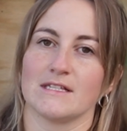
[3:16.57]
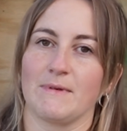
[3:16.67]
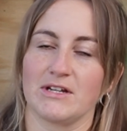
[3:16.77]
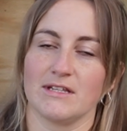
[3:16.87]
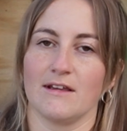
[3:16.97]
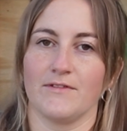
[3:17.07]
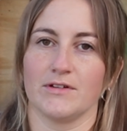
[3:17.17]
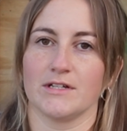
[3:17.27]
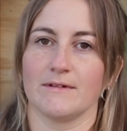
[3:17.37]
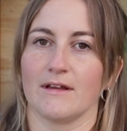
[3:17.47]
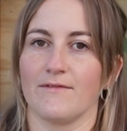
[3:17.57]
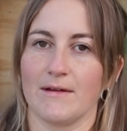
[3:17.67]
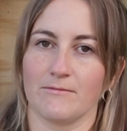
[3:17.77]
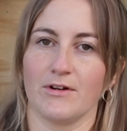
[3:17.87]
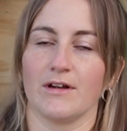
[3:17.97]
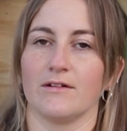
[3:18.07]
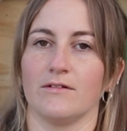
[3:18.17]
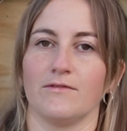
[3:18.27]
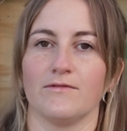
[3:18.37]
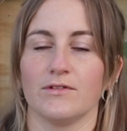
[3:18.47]
especially if you're doing event work
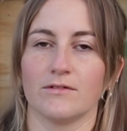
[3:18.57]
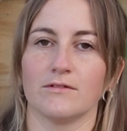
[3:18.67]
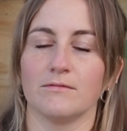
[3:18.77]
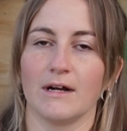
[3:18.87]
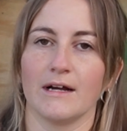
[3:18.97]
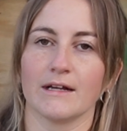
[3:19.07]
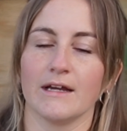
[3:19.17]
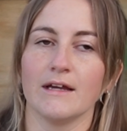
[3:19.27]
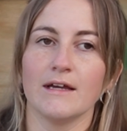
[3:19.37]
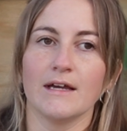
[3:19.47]
or floral work,